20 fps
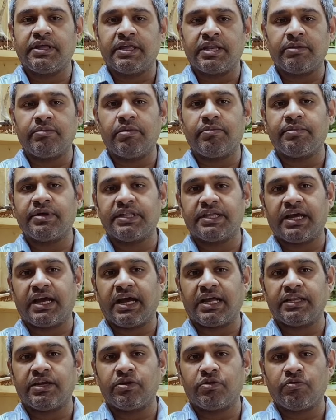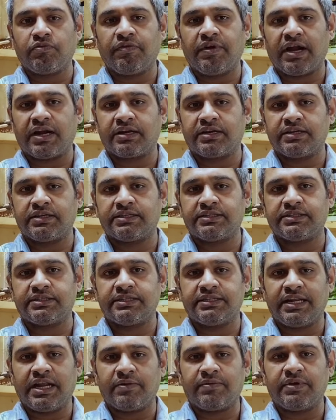Remember, the other two factors
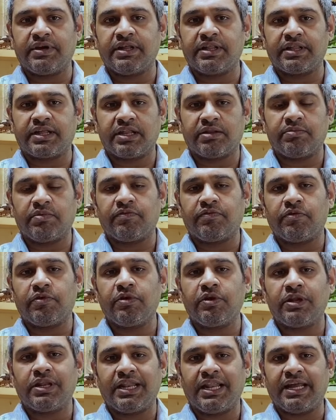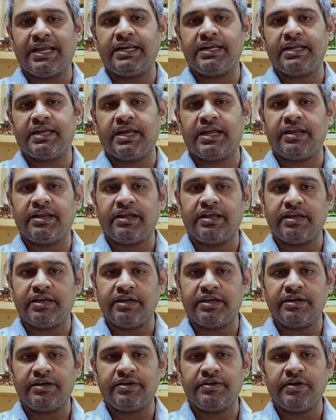that we discussed before, light and
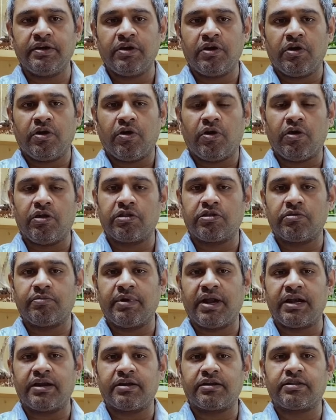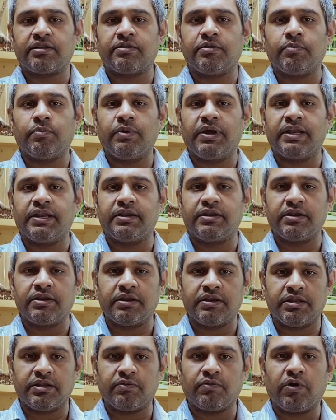air, also matters when
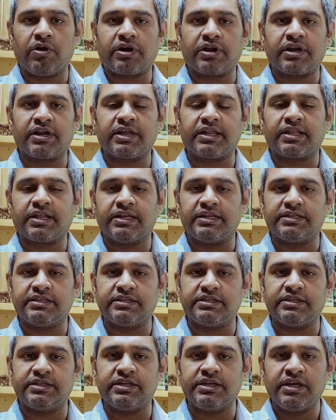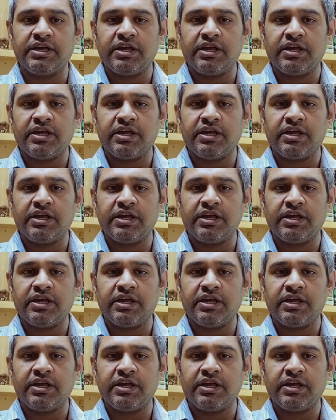the watering is considered.